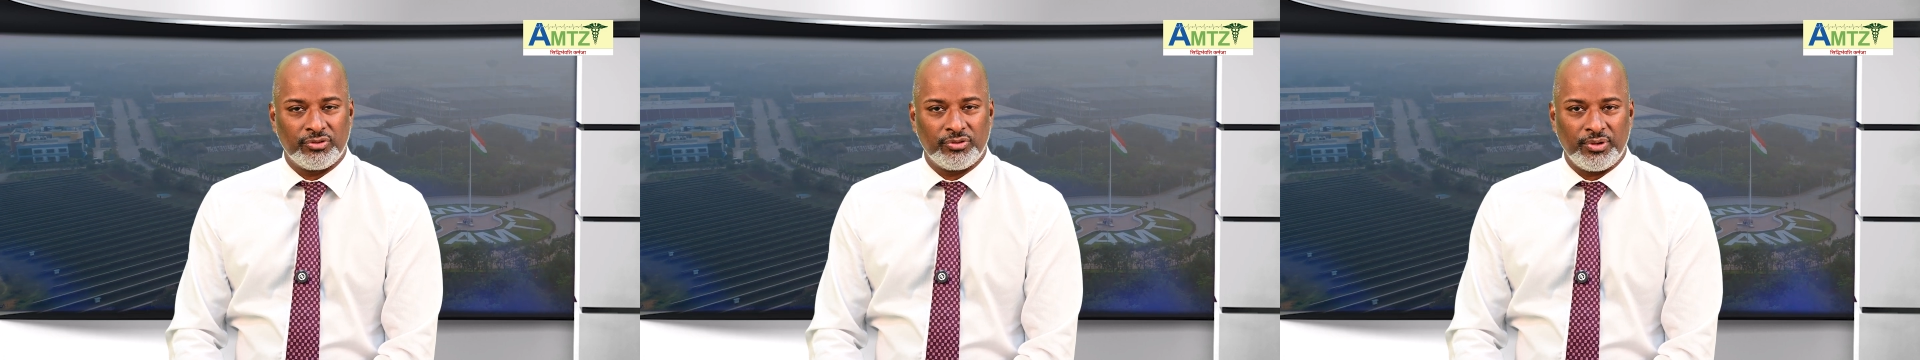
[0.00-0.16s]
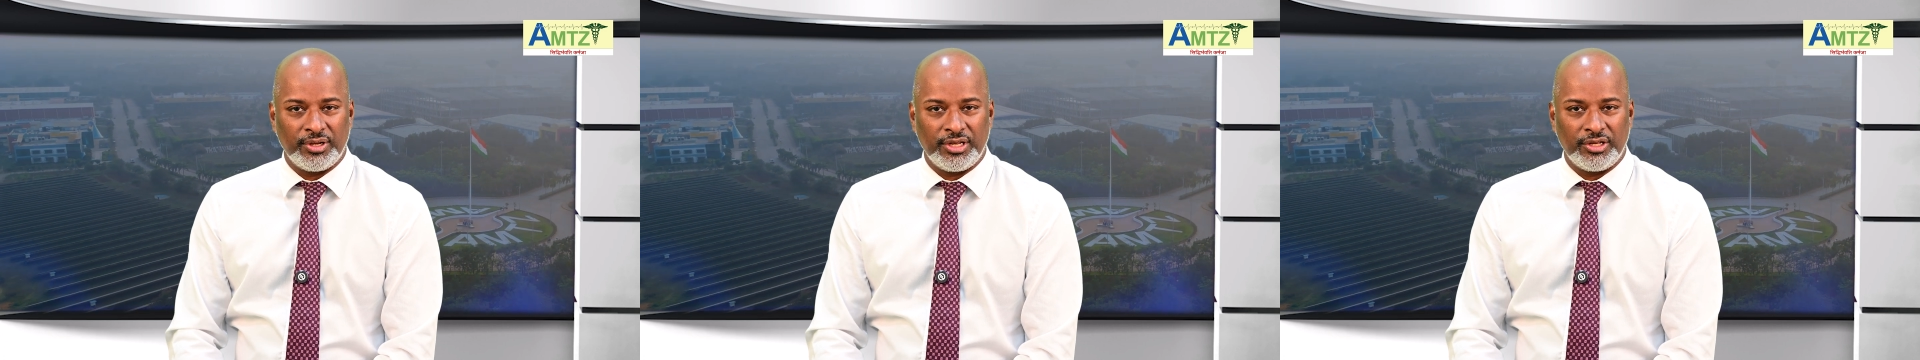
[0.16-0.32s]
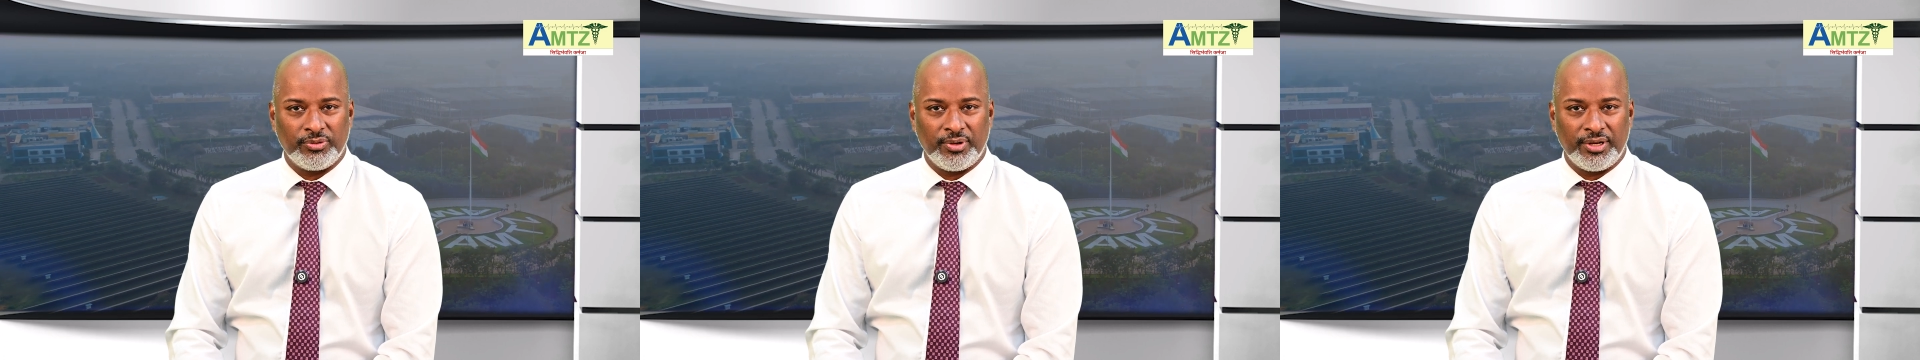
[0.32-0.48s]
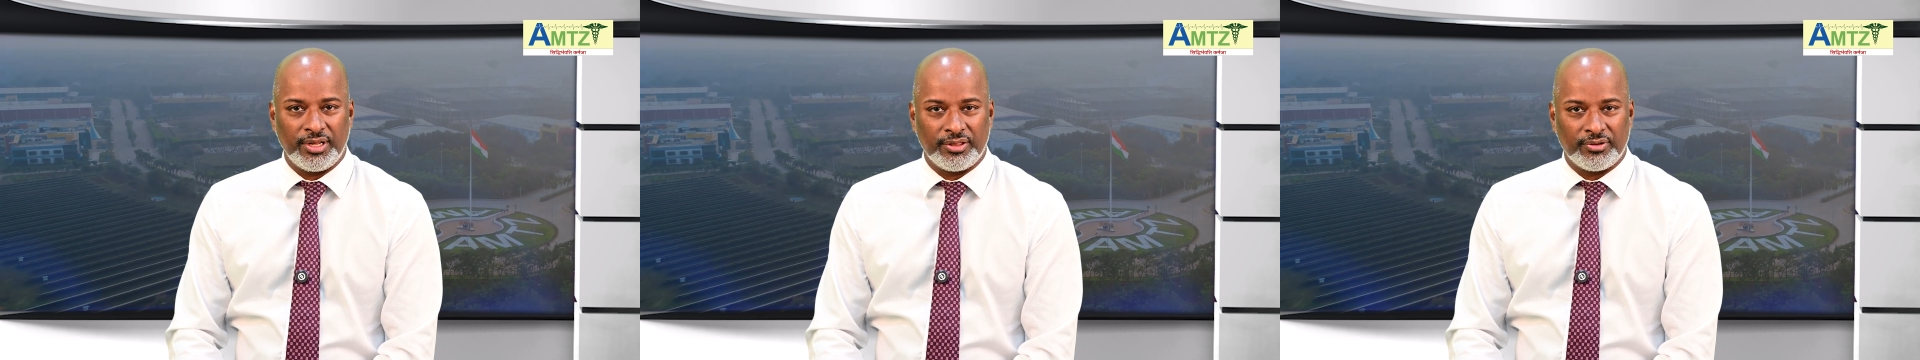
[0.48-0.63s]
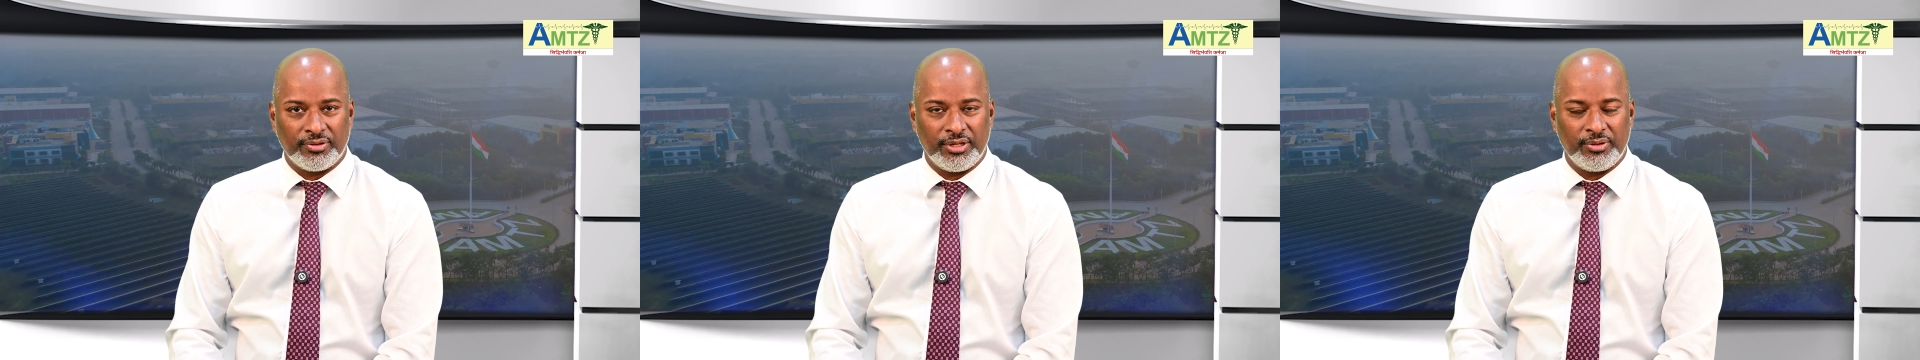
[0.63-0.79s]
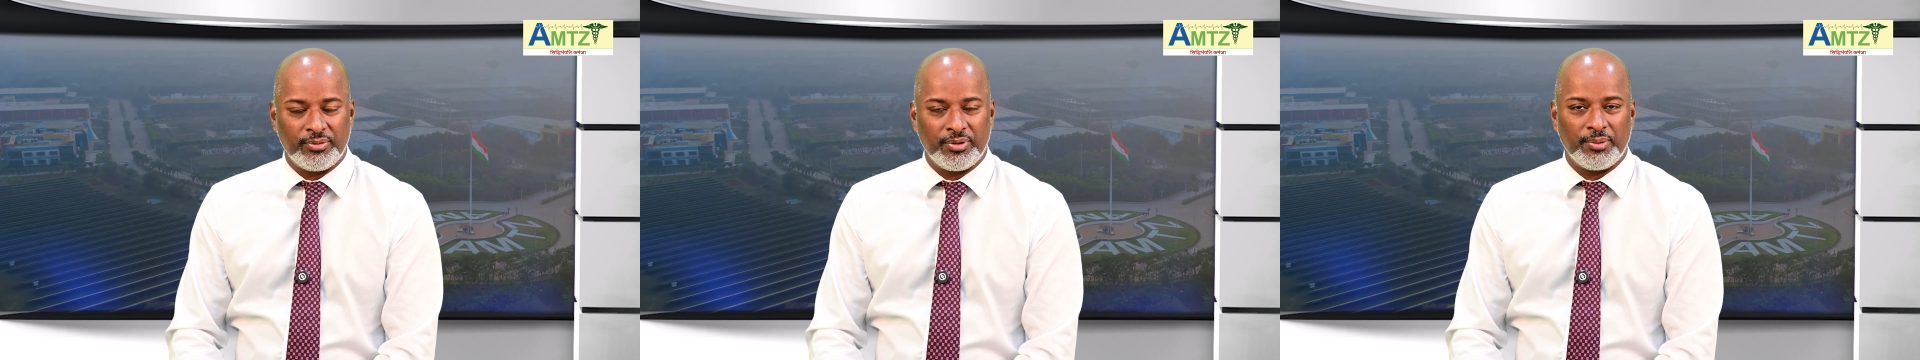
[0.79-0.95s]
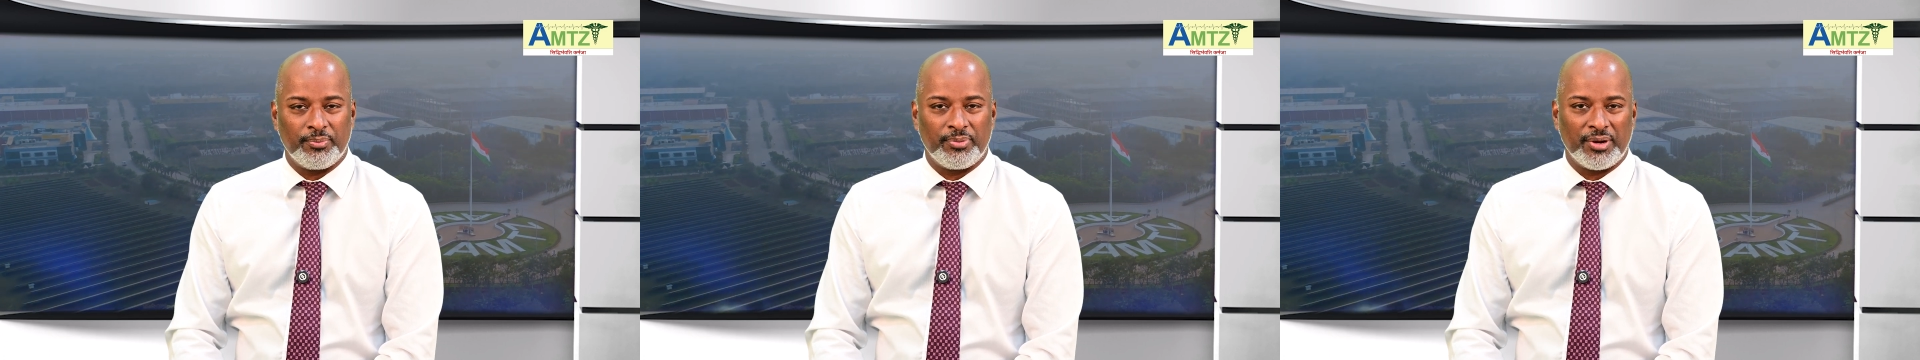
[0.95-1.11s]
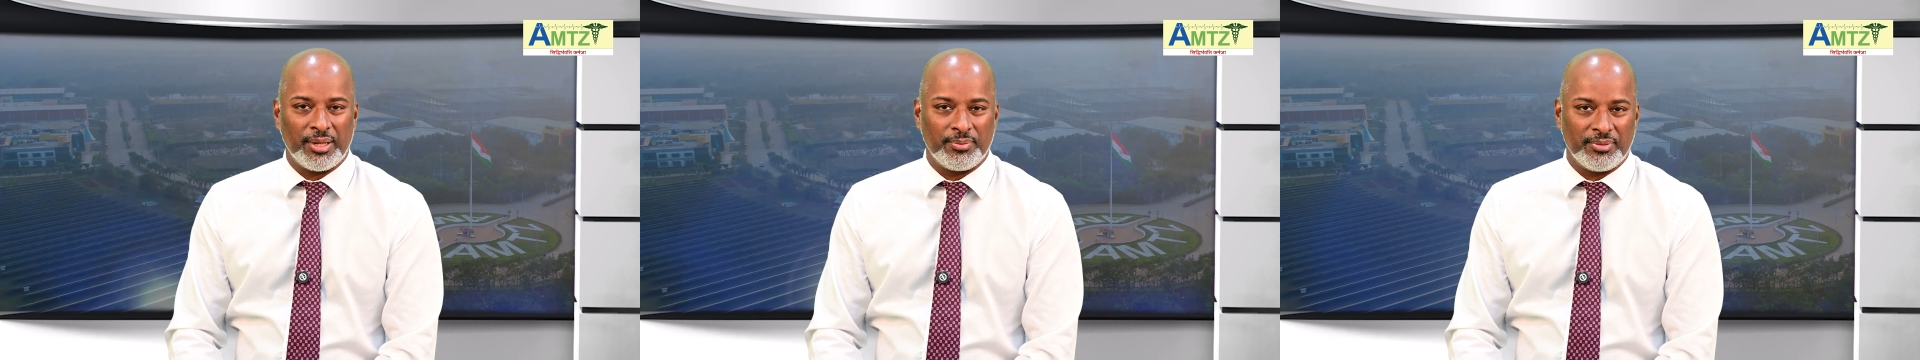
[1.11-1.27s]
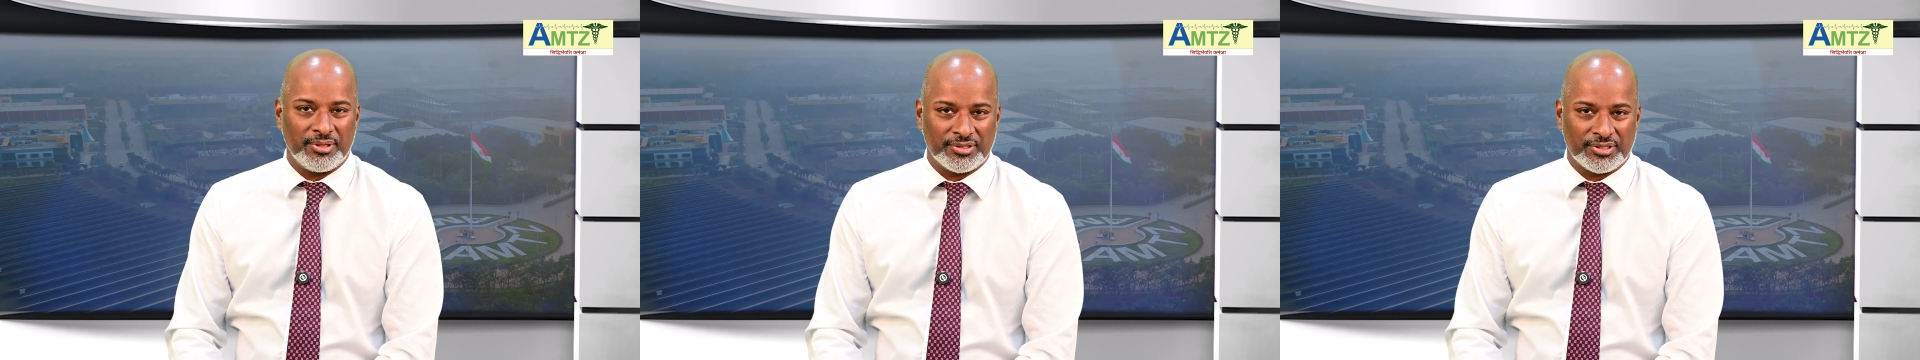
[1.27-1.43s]
2023 when
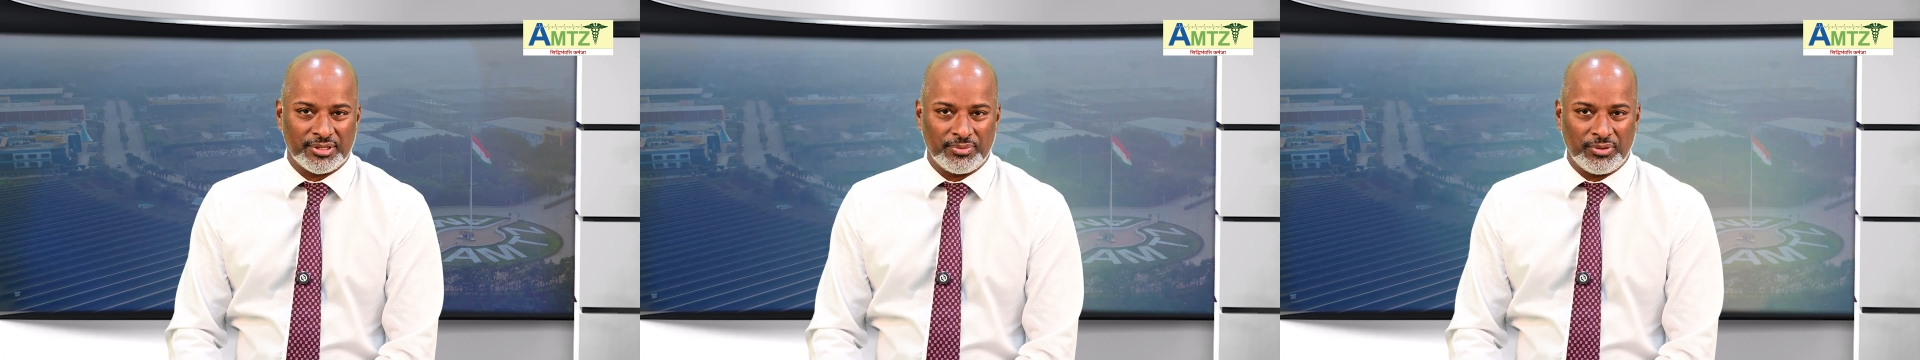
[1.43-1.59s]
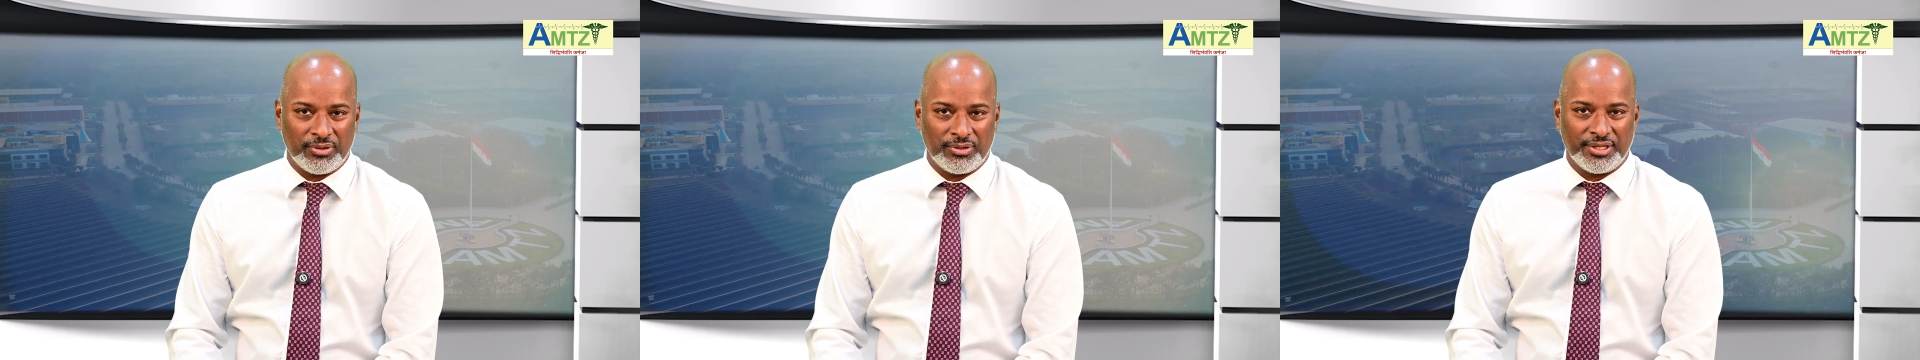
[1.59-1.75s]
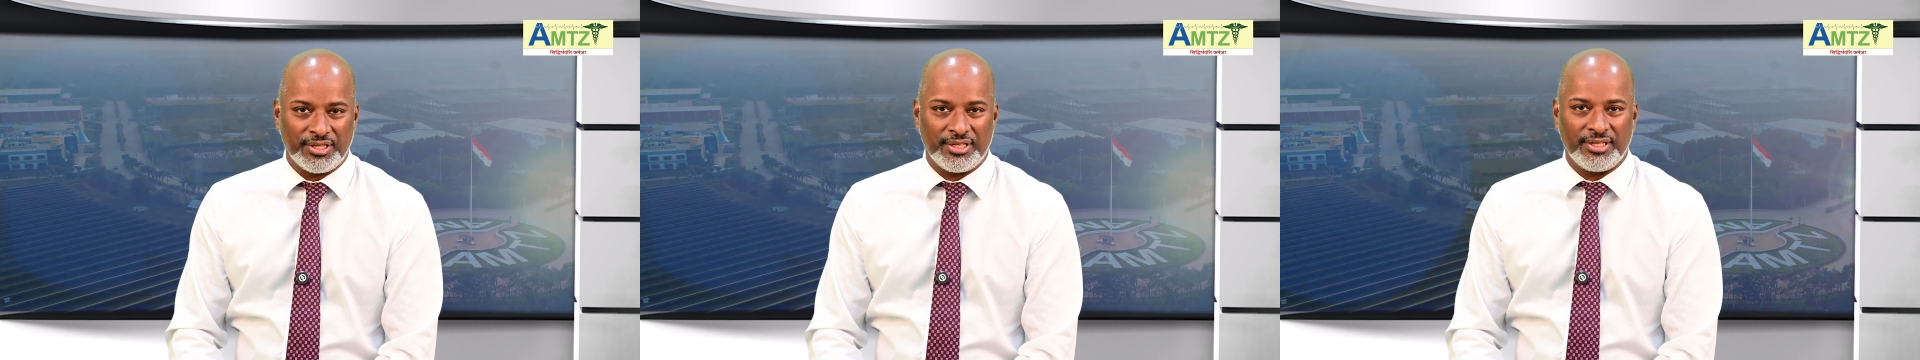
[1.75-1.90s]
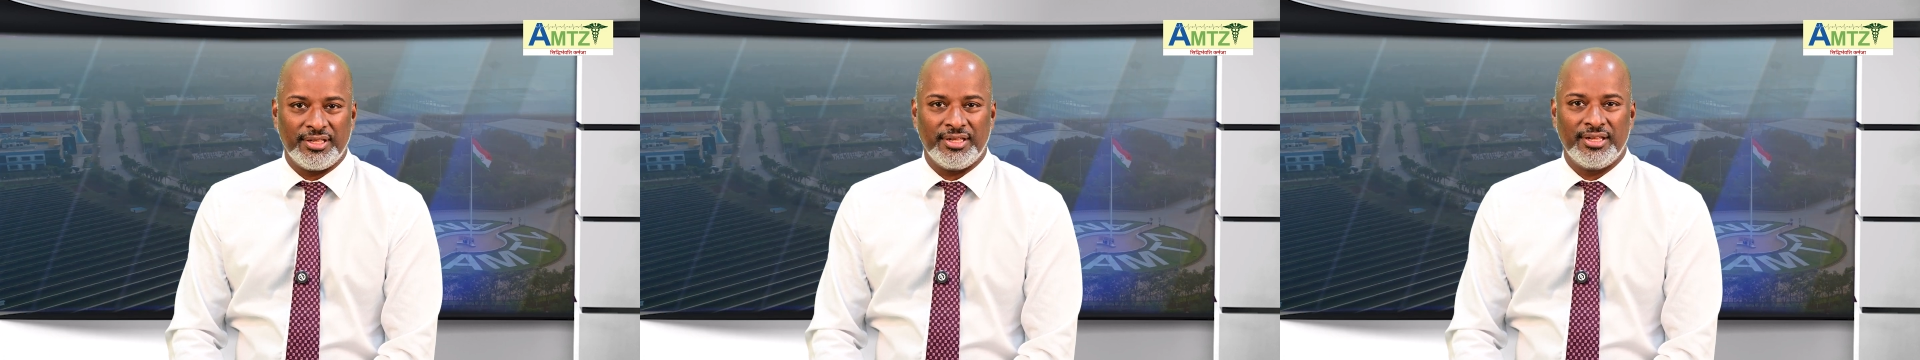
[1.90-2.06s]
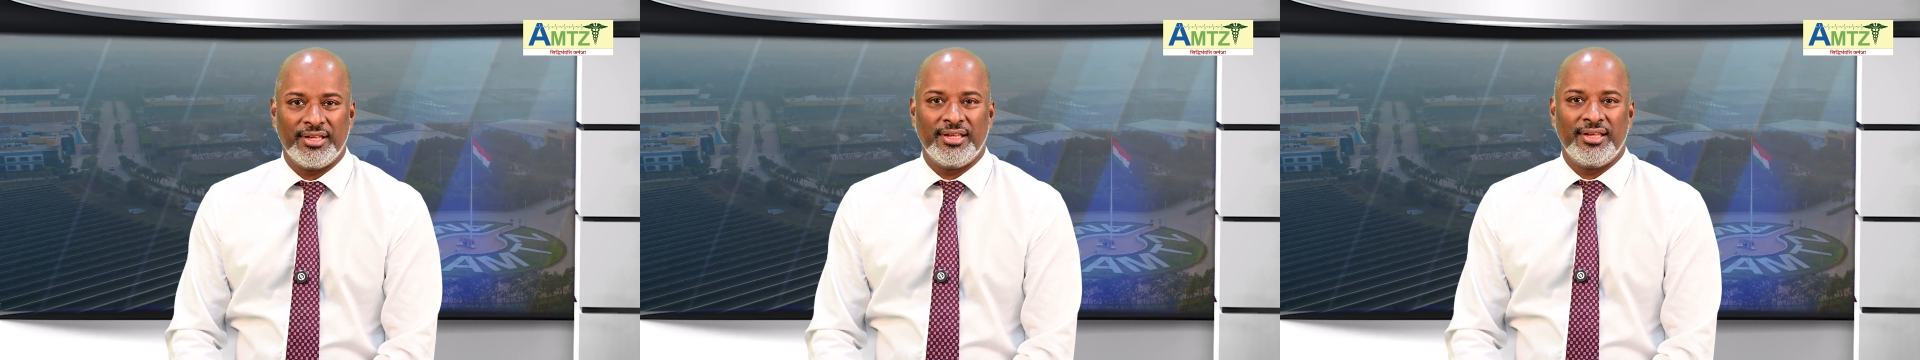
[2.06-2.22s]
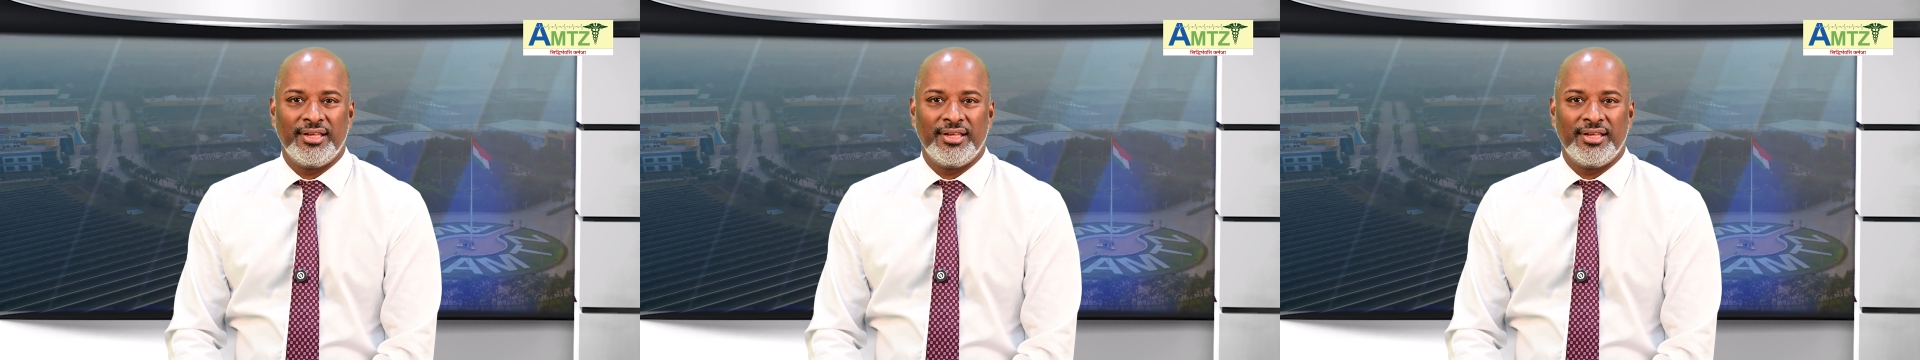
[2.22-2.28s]
Prime Minister Modi